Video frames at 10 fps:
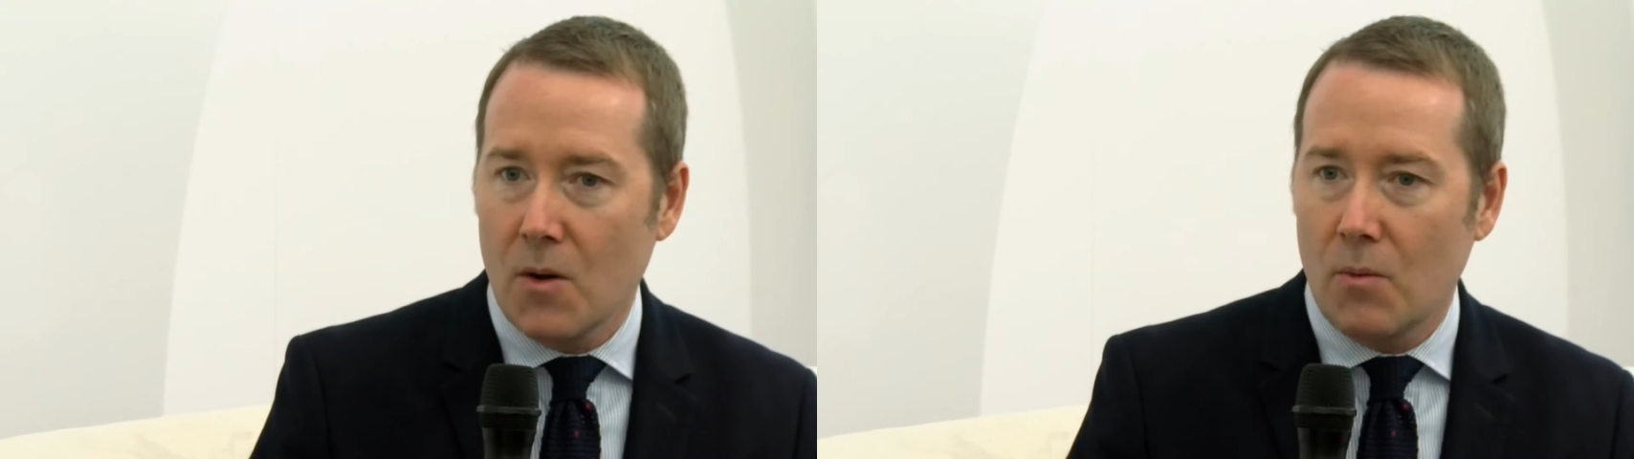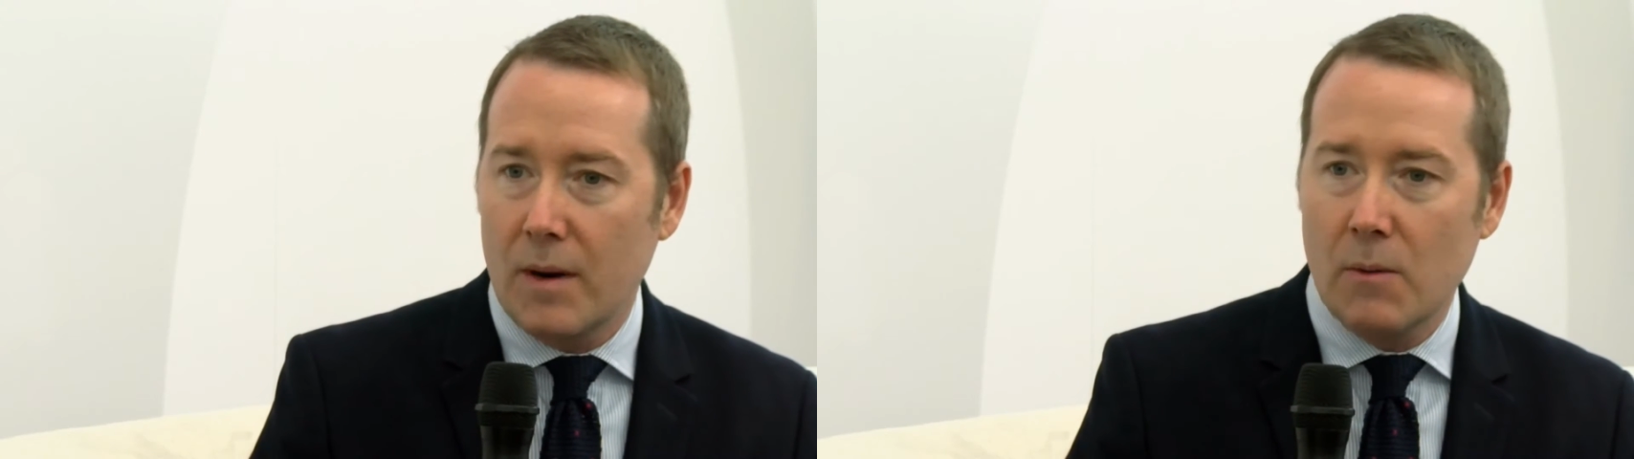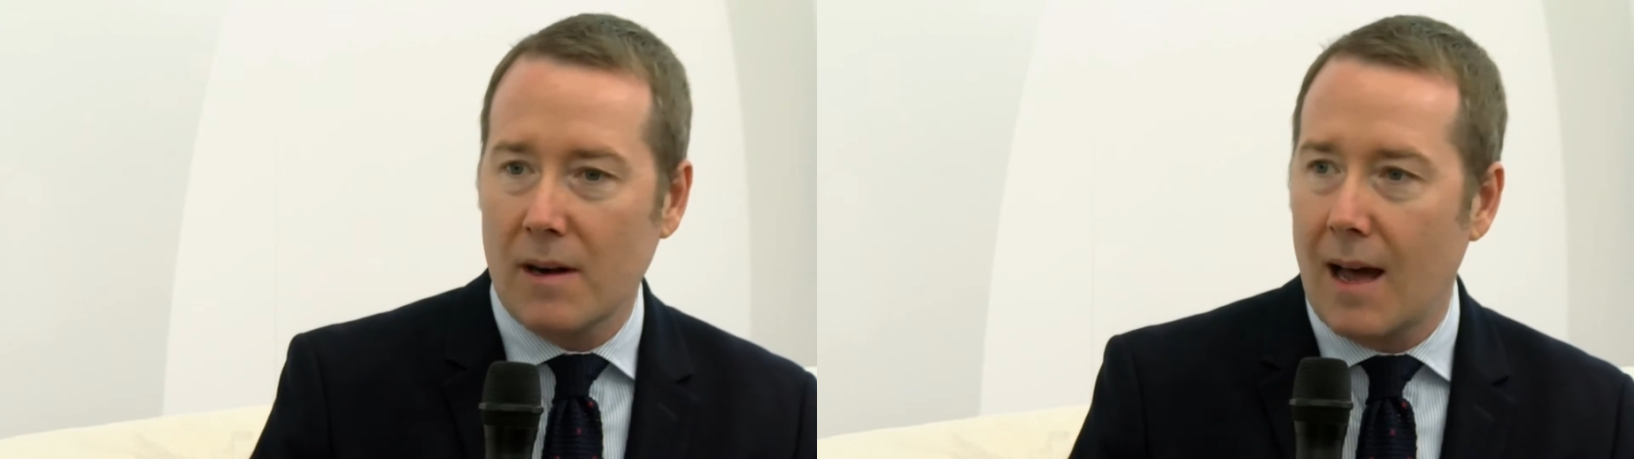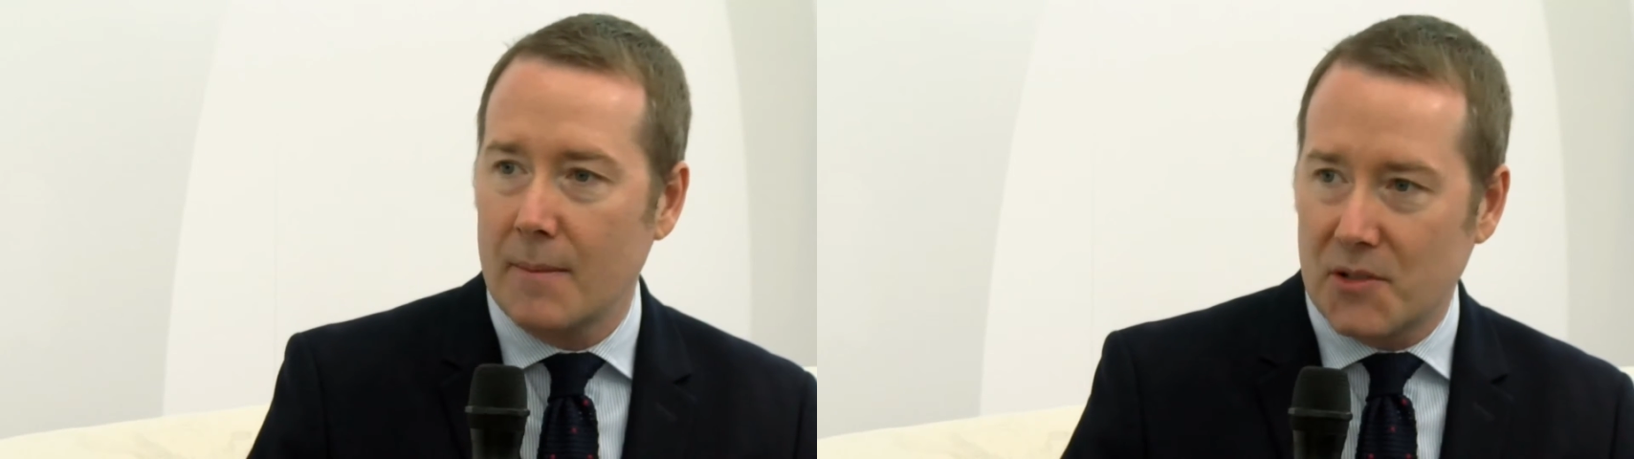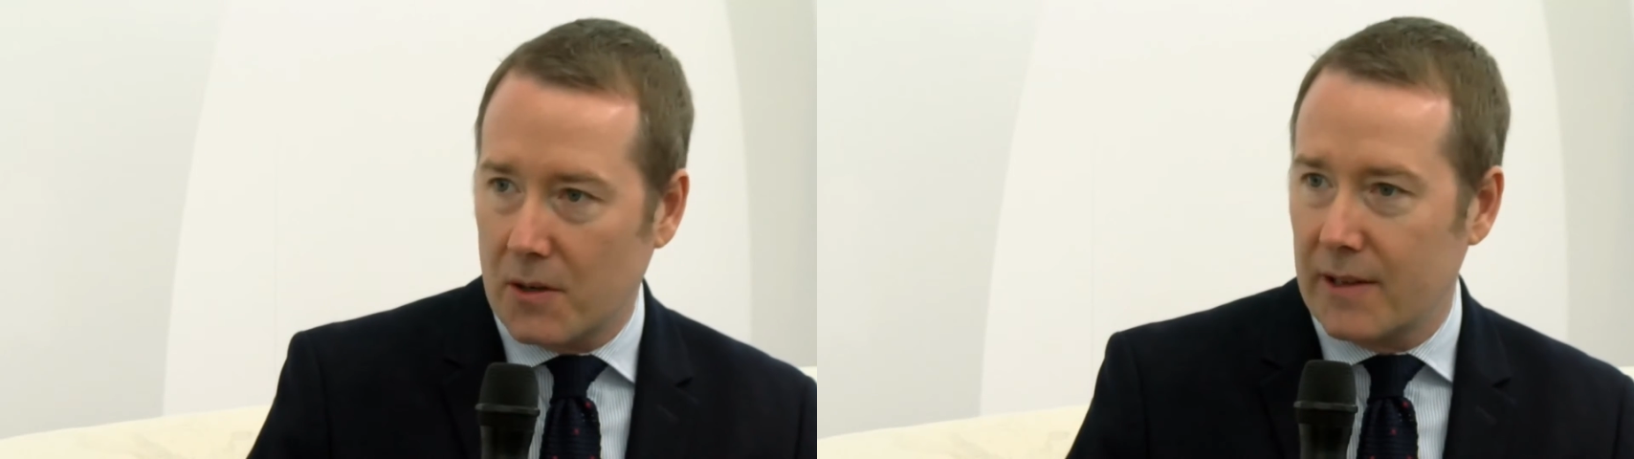we were not
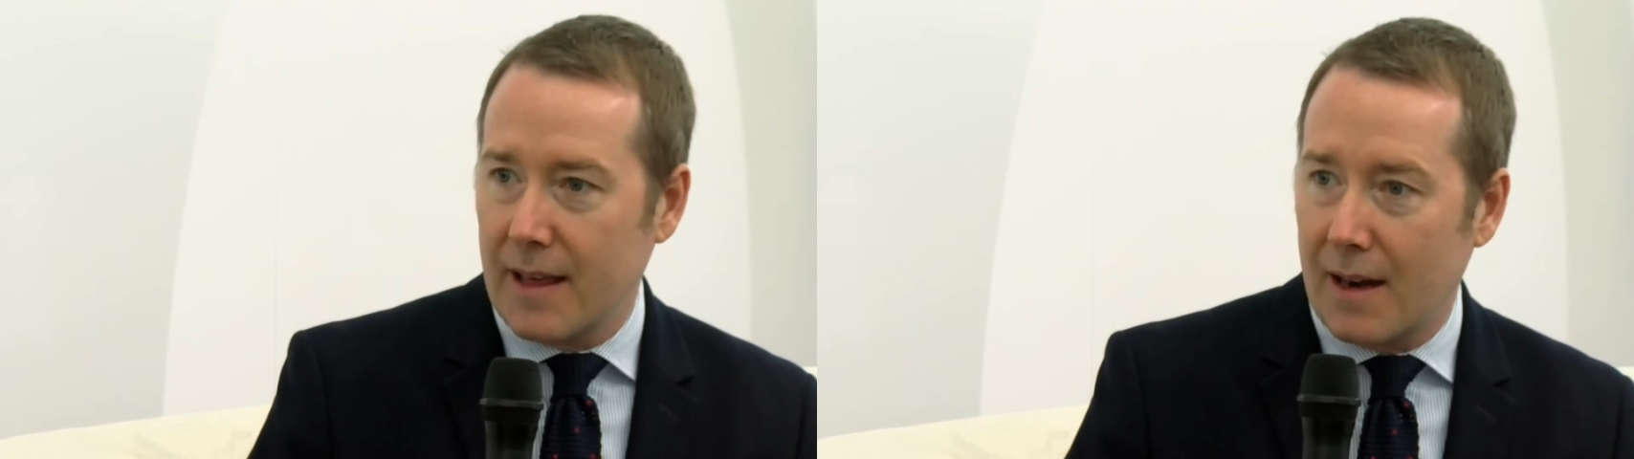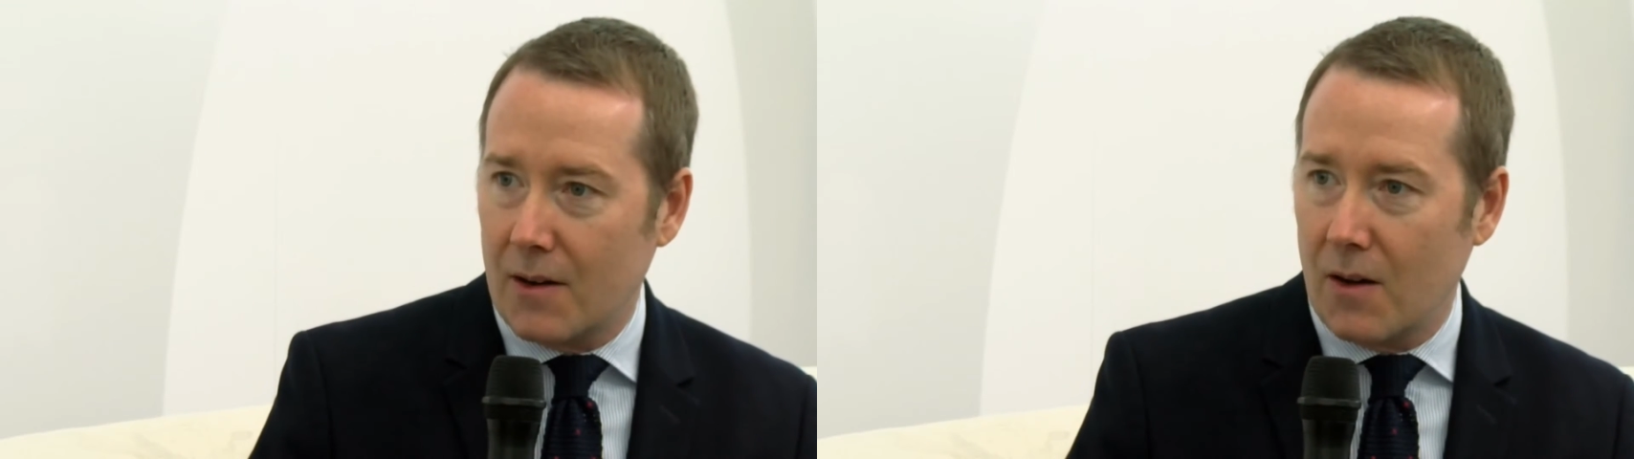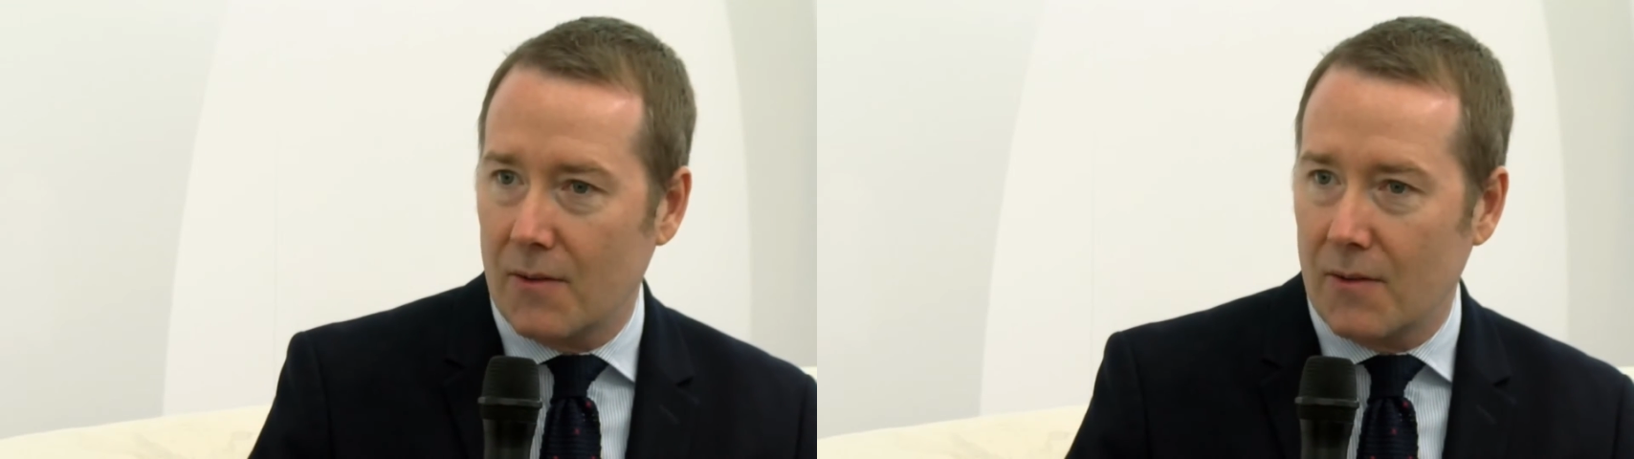observing that at all.